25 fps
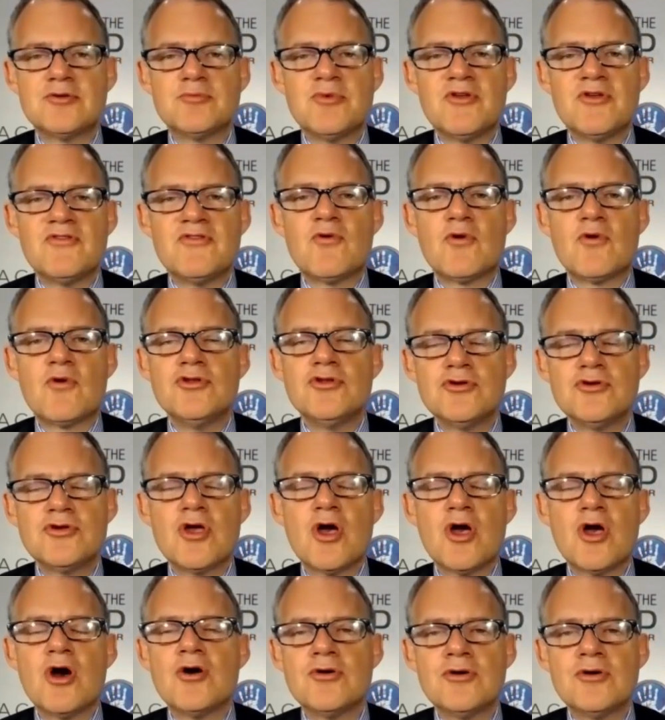Before you
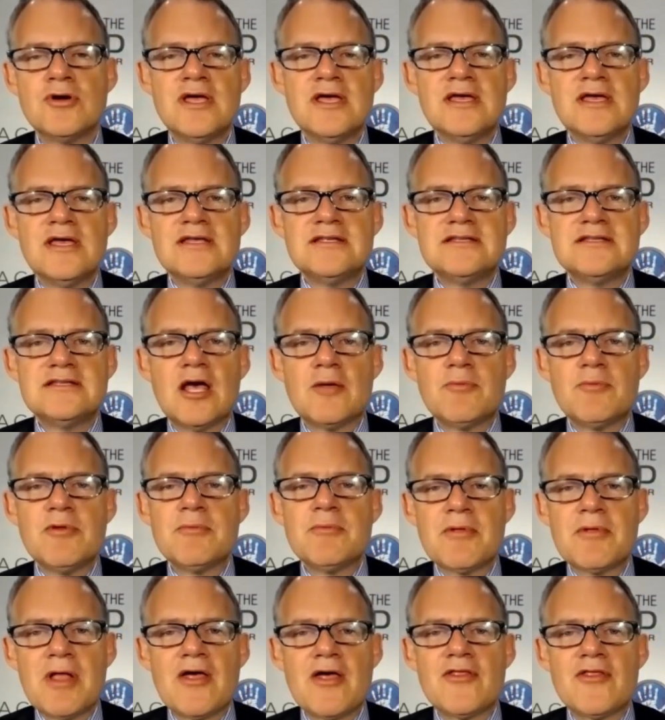go, tell
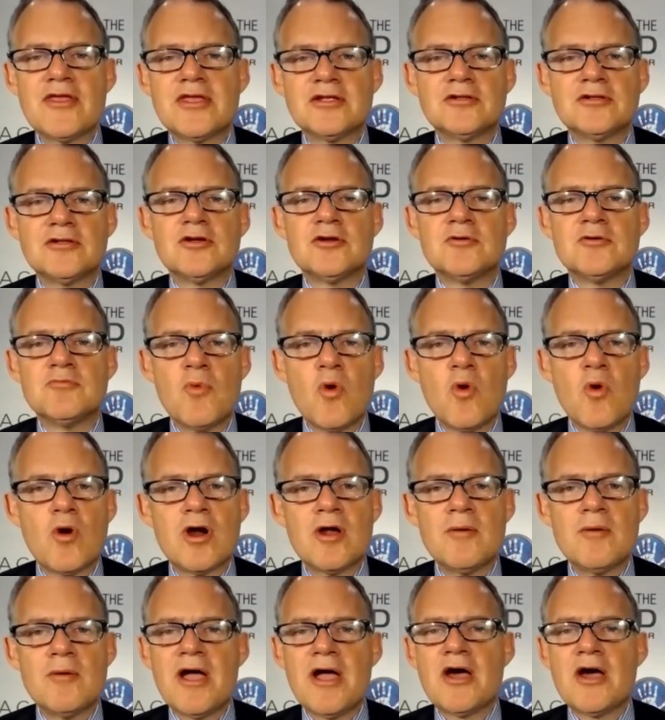people how they can learn
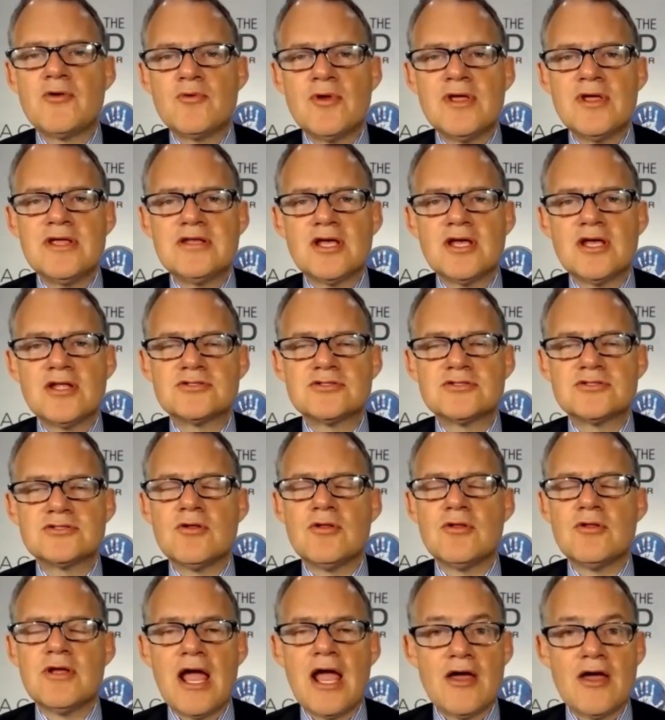more about Rayton
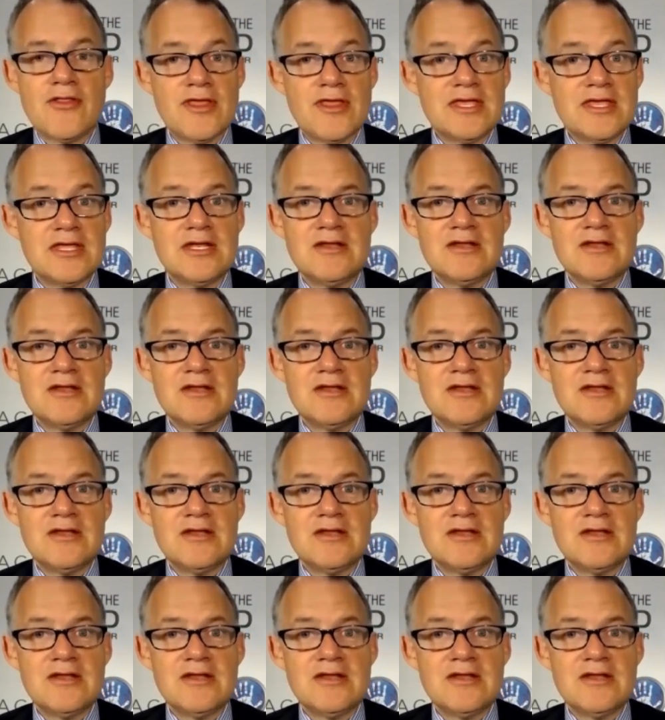Solar, how they can